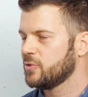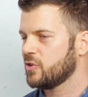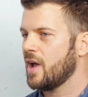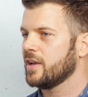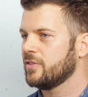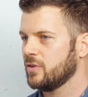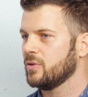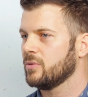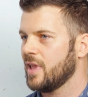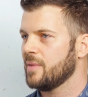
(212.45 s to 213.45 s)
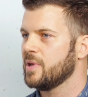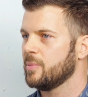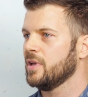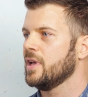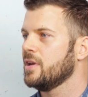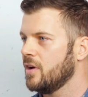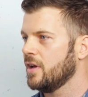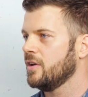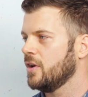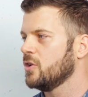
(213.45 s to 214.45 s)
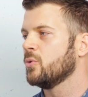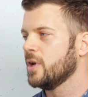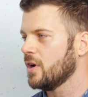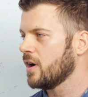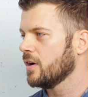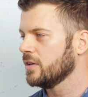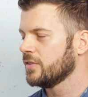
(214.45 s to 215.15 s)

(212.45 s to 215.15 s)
trying to let people in on who we are.